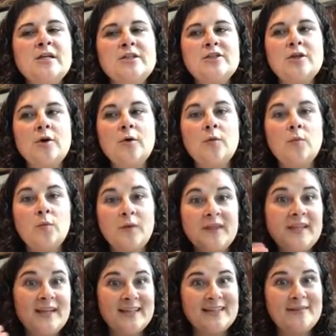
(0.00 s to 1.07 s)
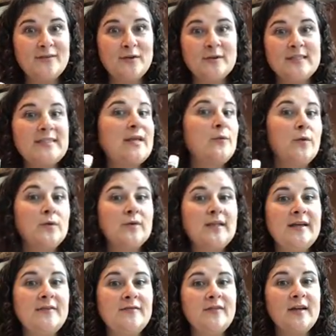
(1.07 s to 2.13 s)
So with the Young Living ones, they won't
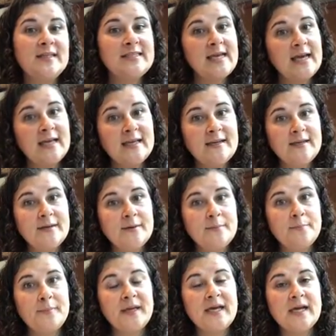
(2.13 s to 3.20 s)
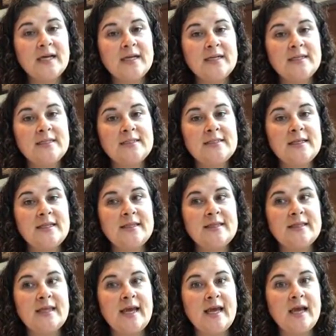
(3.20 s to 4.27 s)
leave a stain because
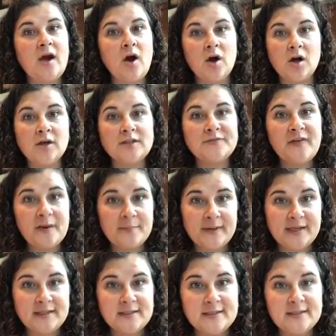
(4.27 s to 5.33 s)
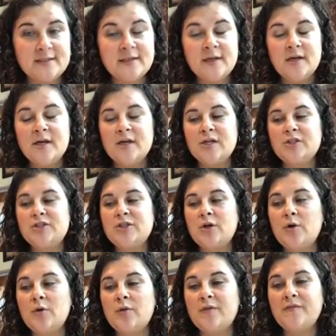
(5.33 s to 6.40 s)
they aren't fat-based.
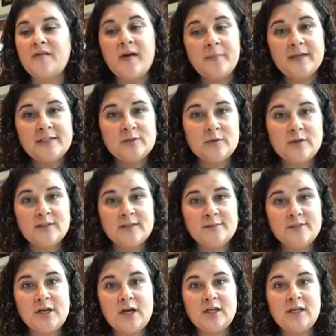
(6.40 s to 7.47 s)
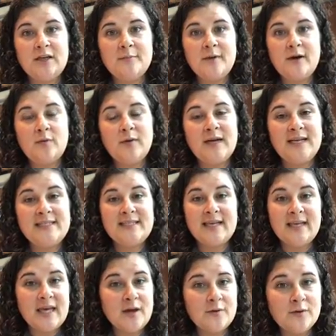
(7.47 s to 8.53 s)
So the fat-based oils I'm talking about when I
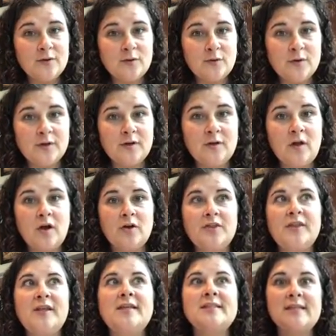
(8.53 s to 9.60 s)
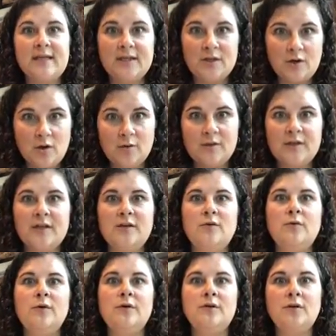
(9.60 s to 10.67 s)
say carrier oil are things like coconut
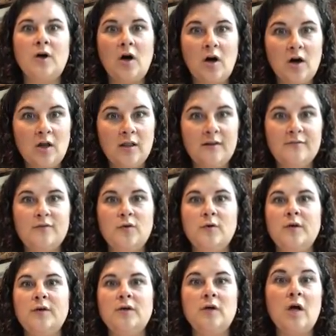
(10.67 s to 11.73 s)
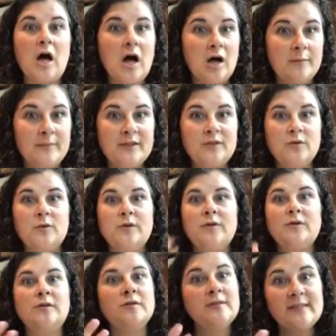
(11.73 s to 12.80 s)
oil, olive oil, almond
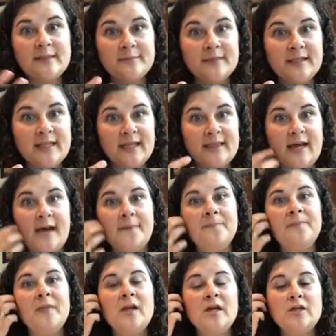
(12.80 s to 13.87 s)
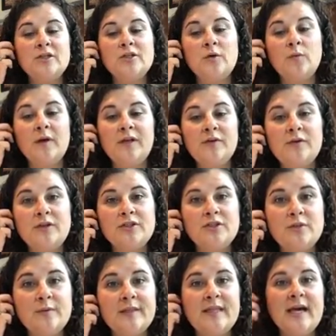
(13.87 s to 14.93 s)
oil, something like that. So what you can
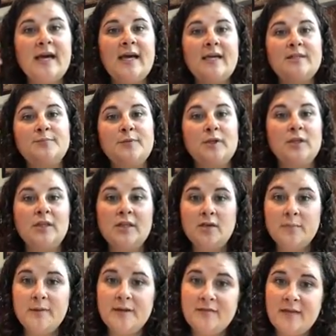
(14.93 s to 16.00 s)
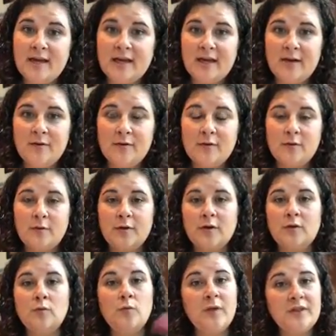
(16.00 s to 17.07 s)
do with that is put a little bit of that carrier
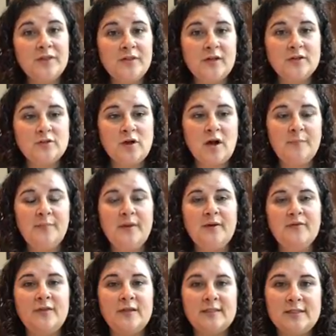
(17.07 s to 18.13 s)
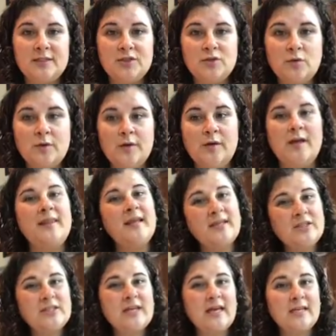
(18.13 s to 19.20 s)
oil with a drop of the essential oil, and
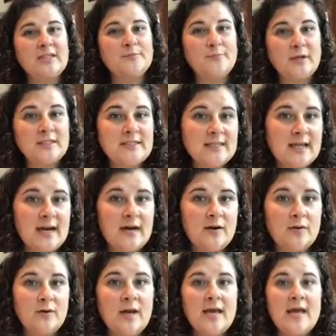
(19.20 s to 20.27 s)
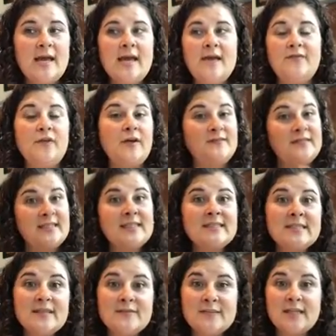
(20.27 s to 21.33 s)
that just kind of spreads it out. If you have
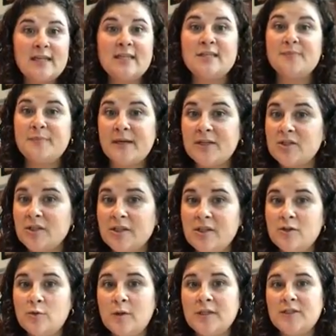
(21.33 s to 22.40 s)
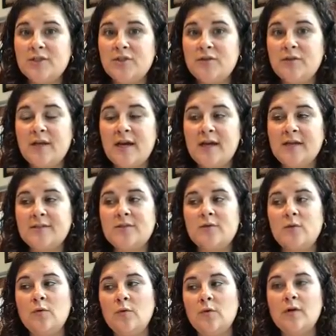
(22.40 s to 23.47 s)
sensitive skin especially, you'll want to do that,
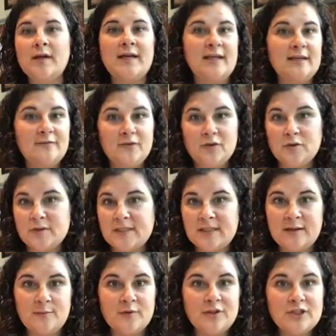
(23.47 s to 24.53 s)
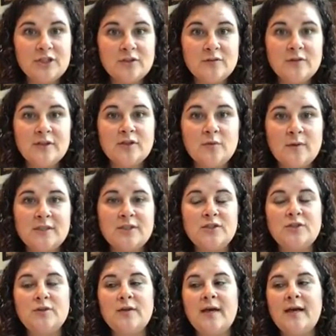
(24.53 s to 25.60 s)
or again, if you're using them with children, you'll want to
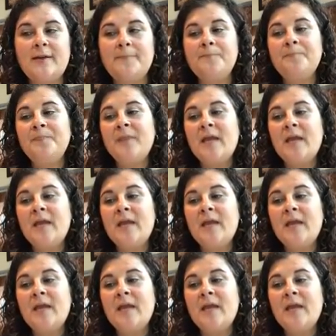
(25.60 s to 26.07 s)
do that.